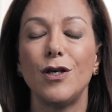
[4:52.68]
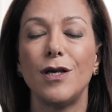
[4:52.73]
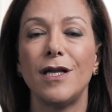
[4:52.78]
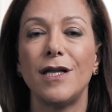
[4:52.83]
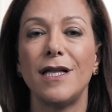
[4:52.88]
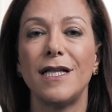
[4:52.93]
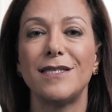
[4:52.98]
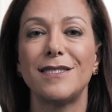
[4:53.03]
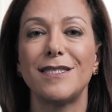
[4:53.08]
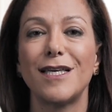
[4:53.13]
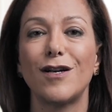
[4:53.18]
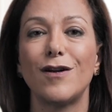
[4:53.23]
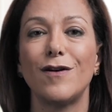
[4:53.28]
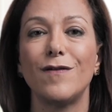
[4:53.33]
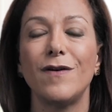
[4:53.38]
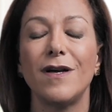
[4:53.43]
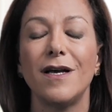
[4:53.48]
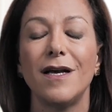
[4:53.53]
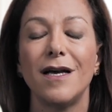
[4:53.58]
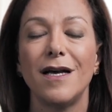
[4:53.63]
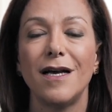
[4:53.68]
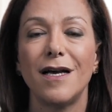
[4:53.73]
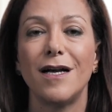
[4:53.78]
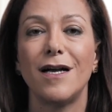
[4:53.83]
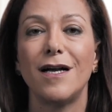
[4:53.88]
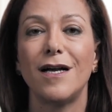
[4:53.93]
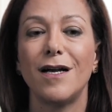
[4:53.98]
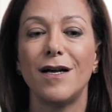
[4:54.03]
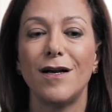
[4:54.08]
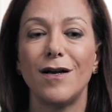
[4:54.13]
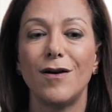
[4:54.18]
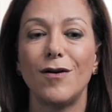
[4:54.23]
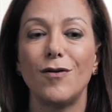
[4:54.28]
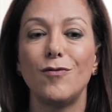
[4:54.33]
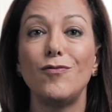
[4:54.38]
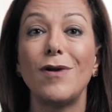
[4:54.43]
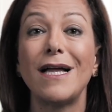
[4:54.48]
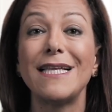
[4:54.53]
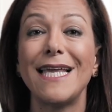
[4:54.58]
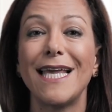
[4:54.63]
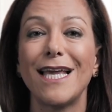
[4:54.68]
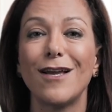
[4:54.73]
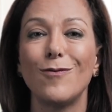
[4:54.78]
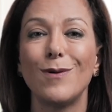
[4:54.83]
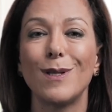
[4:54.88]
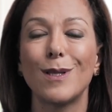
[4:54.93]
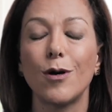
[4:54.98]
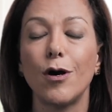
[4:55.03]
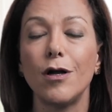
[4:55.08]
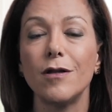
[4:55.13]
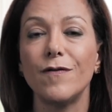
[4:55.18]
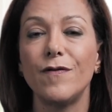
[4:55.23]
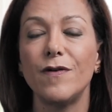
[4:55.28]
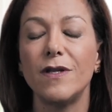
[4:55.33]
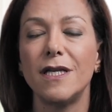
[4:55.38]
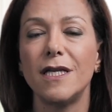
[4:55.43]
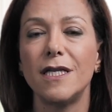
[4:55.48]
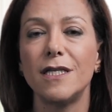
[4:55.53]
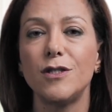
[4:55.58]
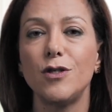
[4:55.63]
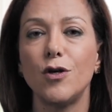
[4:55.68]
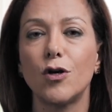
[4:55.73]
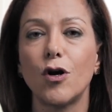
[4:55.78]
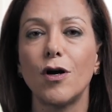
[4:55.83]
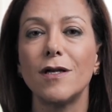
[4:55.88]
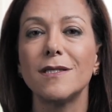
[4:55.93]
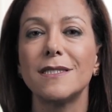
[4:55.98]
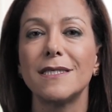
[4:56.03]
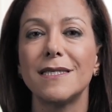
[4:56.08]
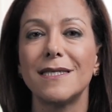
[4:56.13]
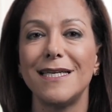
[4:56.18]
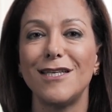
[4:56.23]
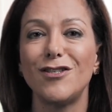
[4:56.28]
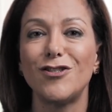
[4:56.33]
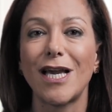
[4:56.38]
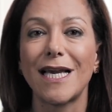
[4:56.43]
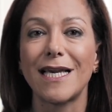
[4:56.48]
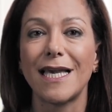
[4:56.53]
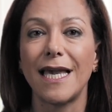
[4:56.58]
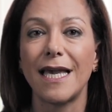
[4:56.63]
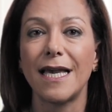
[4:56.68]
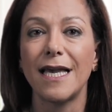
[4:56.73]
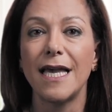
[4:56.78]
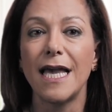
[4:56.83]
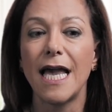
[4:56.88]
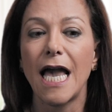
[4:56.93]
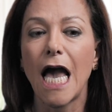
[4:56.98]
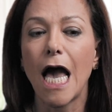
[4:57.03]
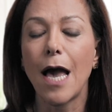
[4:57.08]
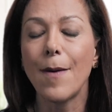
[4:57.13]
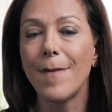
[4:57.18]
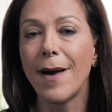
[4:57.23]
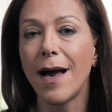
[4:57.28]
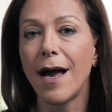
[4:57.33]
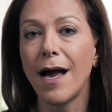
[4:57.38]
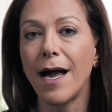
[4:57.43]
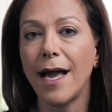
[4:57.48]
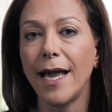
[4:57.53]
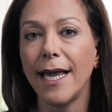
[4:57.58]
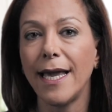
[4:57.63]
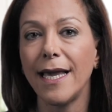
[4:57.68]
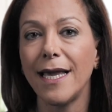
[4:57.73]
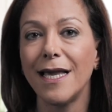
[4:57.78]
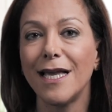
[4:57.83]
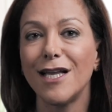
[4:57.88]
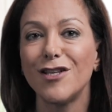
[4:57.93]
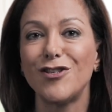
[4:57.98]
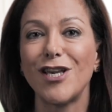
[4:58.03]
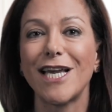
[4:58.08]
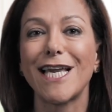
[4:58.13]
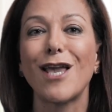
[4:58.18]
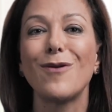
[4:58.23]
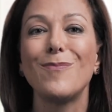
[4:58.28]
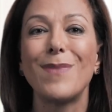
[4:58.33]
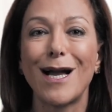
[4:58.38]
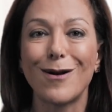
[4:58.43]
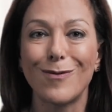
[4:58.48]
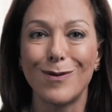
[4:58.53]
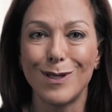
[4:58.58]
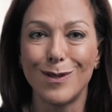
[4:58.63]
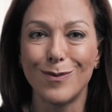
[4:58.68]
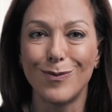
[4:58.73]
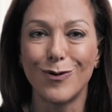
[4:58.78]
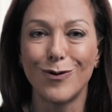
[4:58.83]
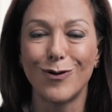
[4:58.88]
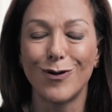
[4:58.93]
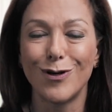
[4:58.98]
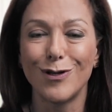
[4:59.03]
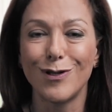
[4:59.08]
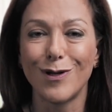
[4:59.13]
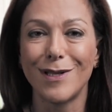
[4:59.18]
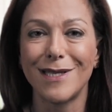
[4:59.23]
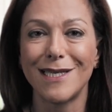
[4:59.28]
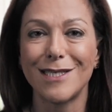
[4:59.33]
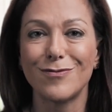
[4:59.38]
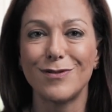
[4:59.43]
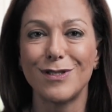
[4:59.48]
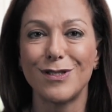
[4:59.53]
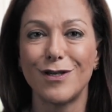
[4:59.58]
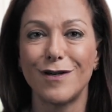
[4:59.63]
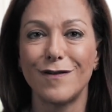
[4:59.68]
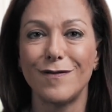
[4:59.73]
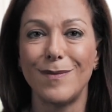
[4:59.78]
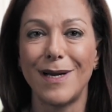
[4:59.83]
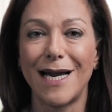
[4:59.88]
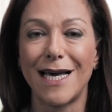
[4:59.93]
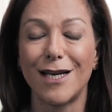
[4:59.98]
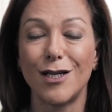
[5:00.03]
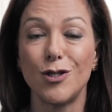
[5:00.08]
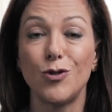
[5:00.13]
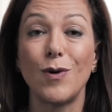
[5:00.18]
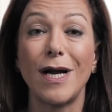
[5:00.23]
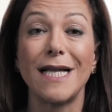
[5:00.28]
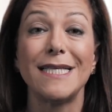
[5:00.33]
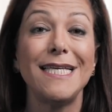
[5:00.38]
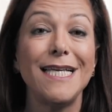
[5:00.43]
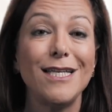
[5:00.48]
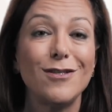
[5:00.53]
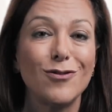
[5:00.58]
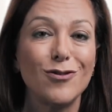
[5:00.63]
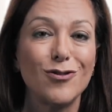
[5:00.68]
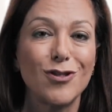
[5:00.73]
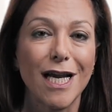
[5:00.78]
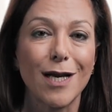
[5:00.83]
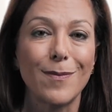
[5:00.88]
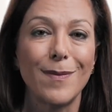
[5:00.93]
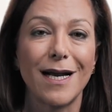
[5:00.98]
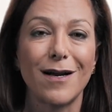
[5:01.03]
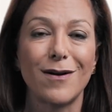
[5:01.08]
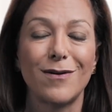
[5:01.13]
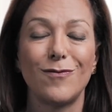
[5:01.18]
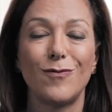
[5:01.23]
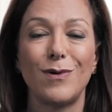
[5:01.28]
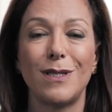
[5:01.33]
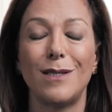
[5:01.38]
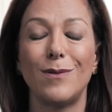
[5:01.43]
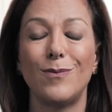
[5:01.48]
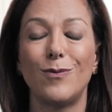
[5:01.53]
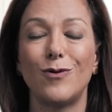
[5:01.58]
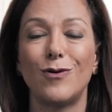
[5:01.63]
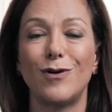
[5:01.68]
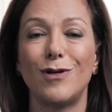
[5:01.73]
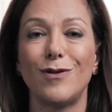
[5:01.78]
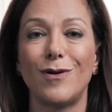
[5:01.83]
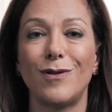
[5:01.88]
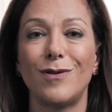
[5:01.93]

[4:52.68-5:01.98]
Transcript: Instead of running with confidence, you're constantly checking, am I checking back with the board on this reserved matter? Do I need to check back with the board